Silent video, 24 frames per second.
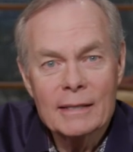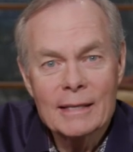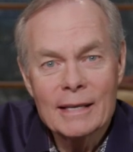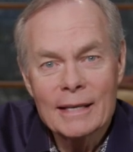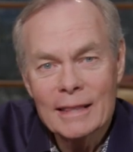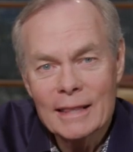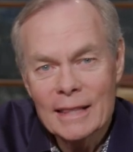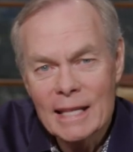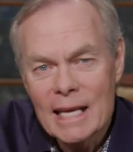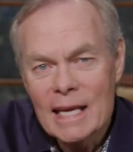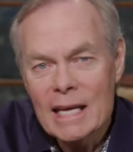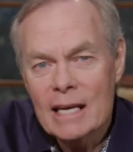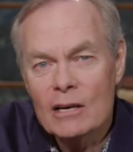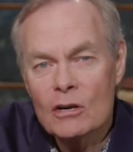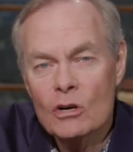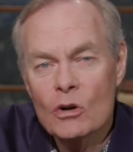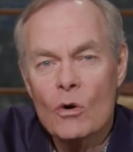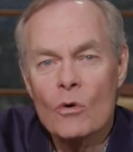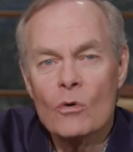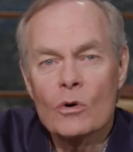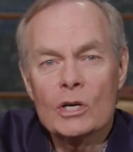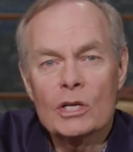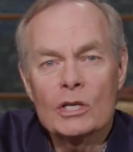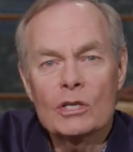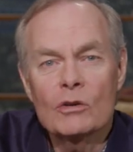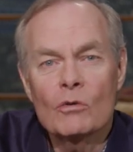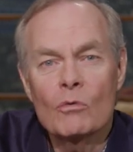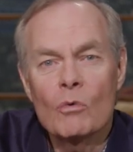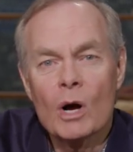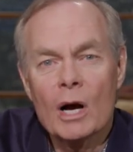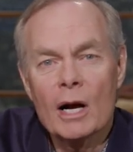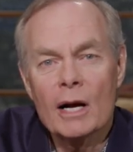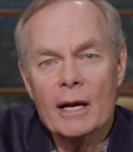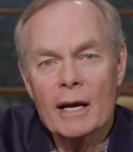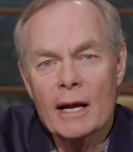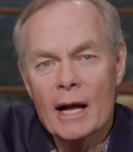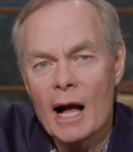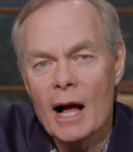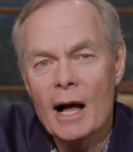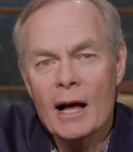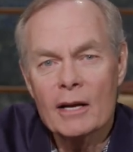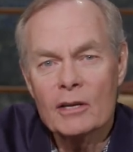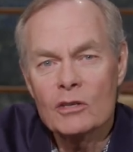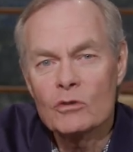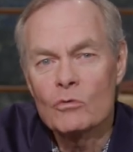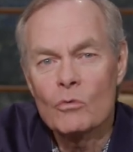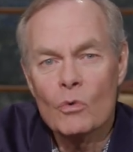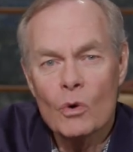to think according to what
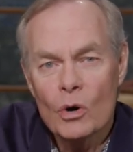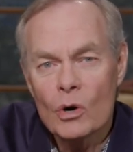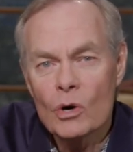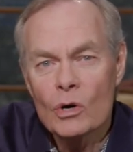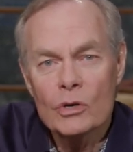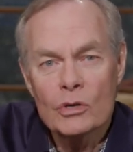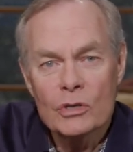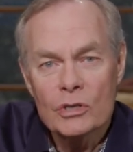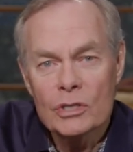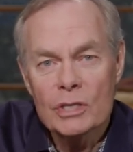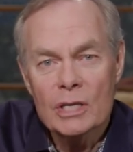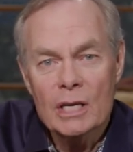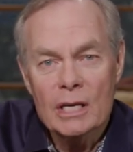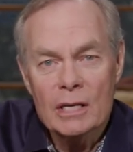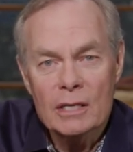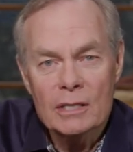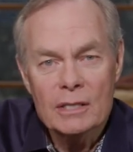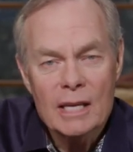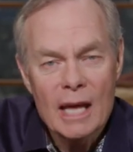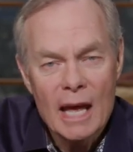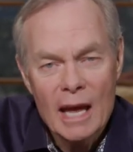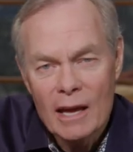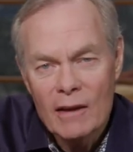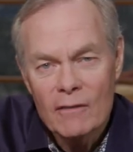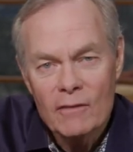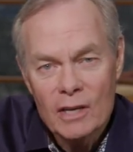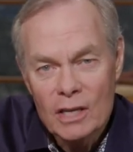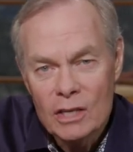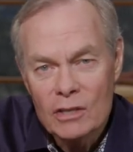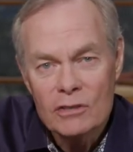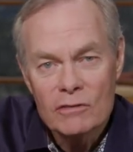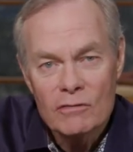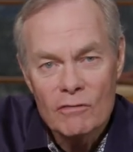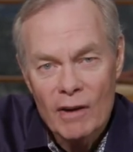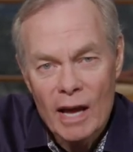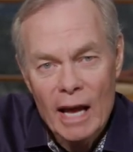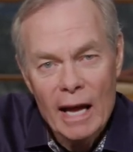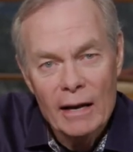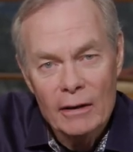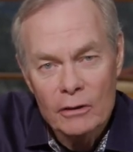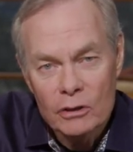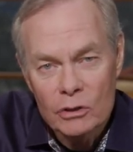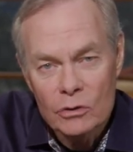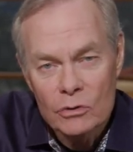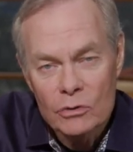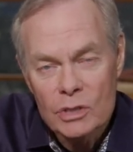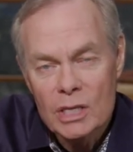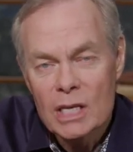God's word says, to have His
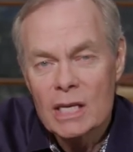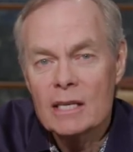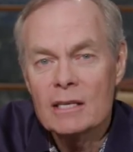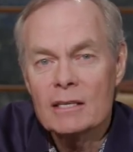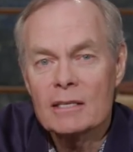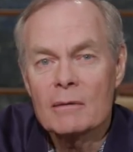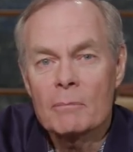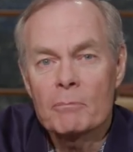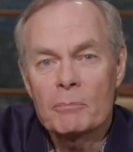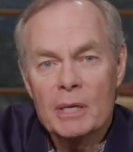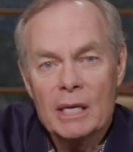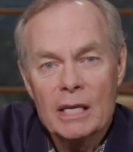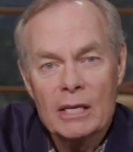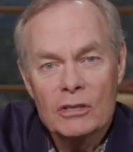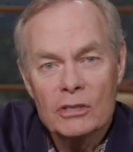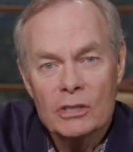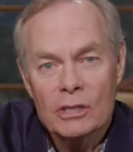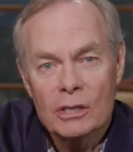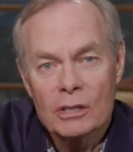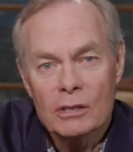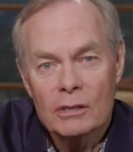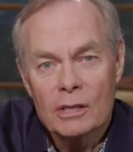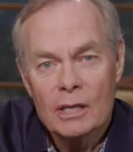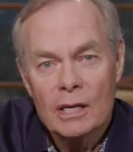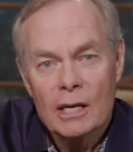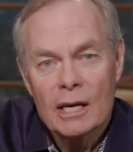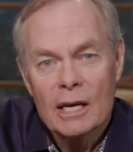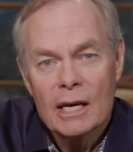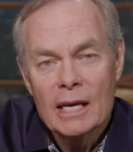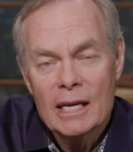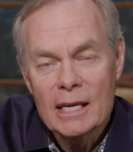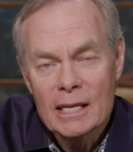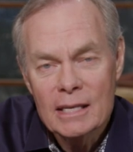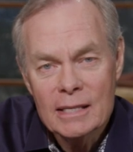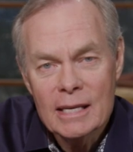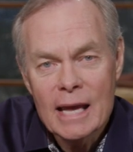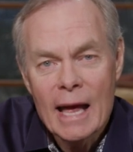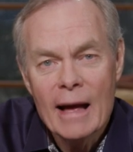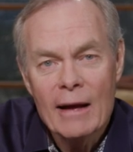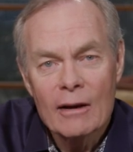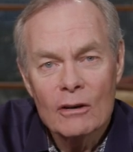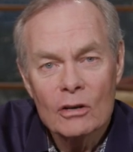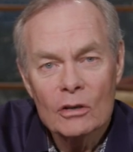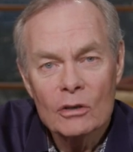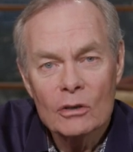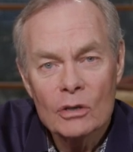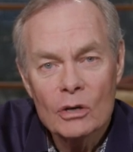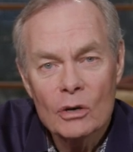values, His opinion, His
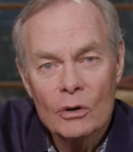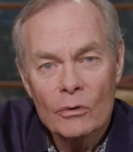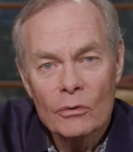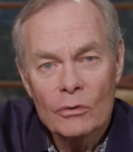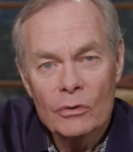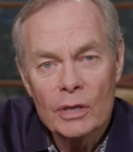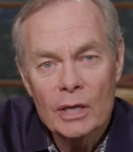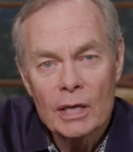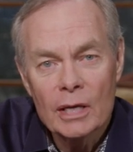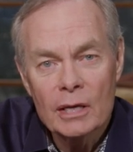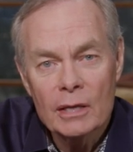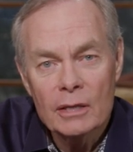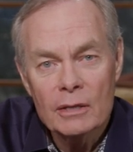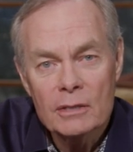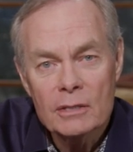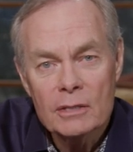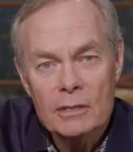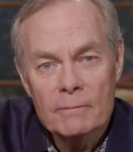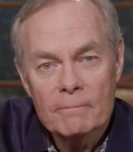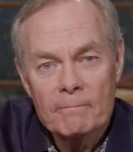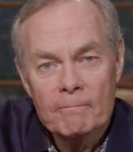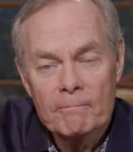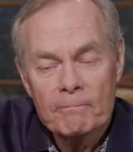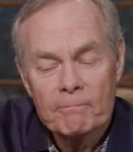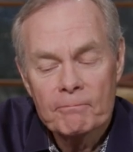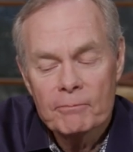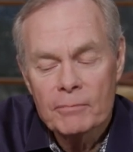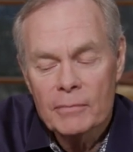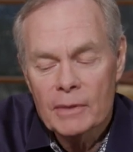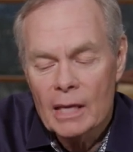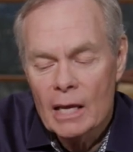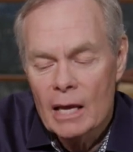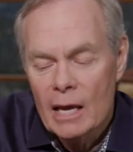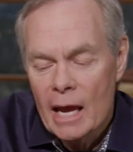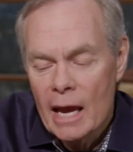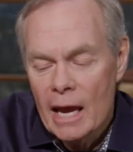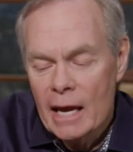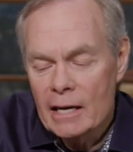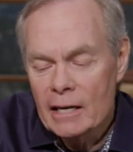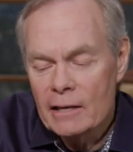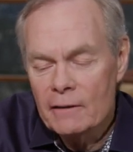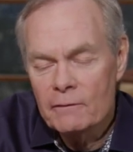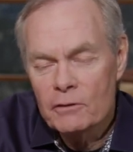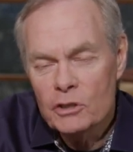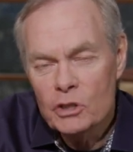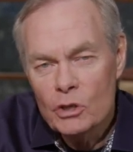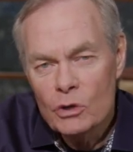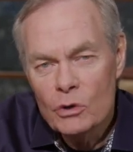outlook on things. And
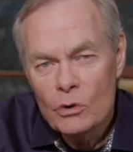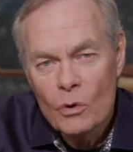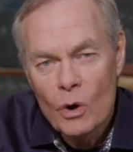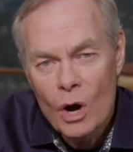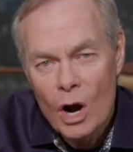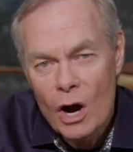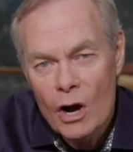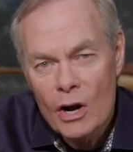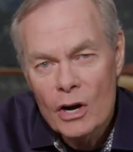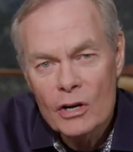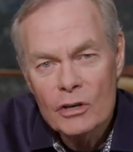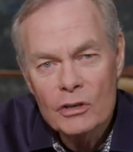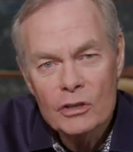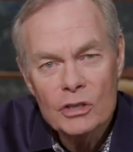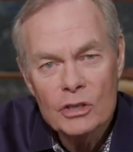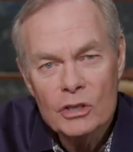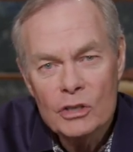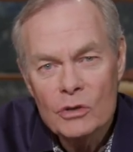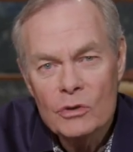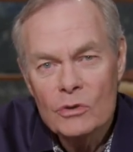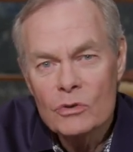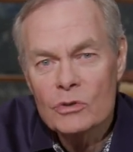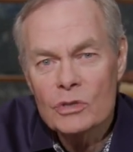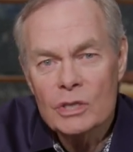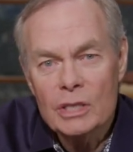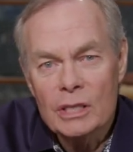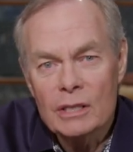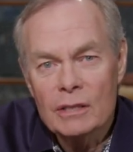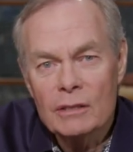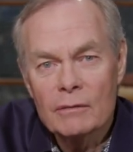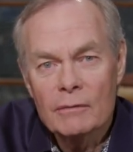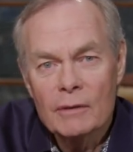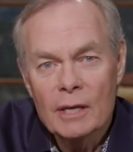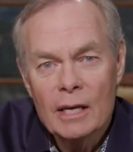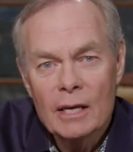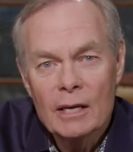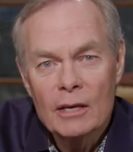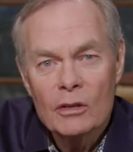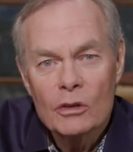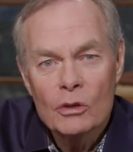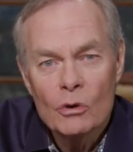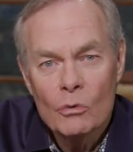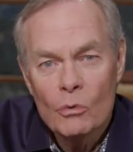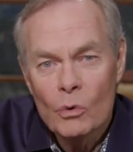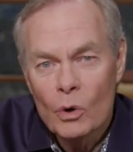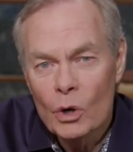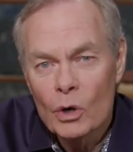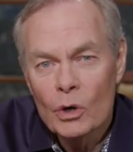if you aren't using
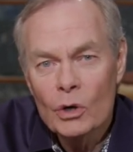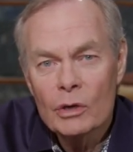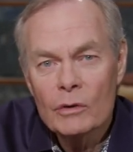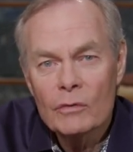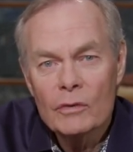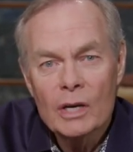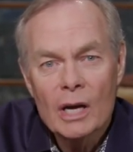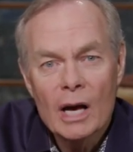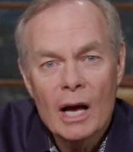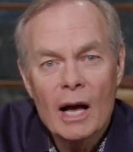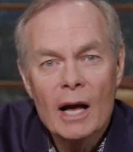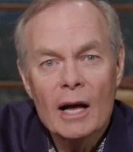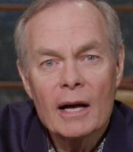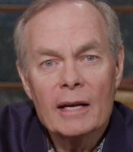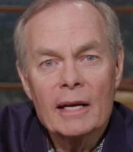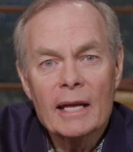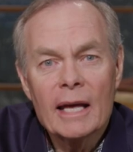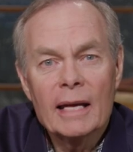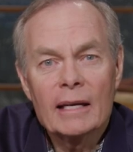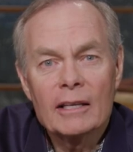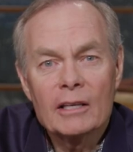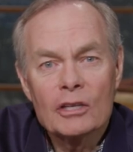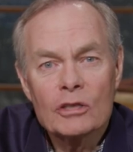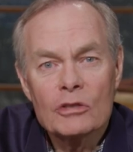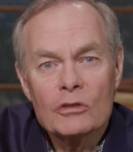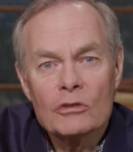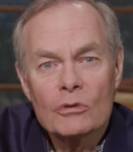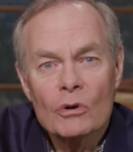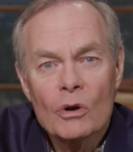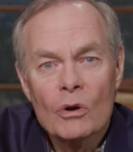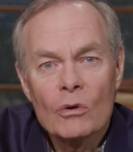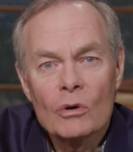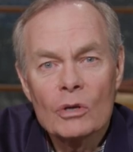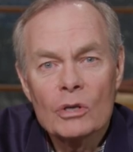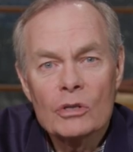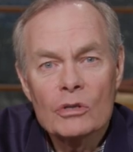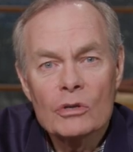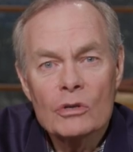the Word of God and controlling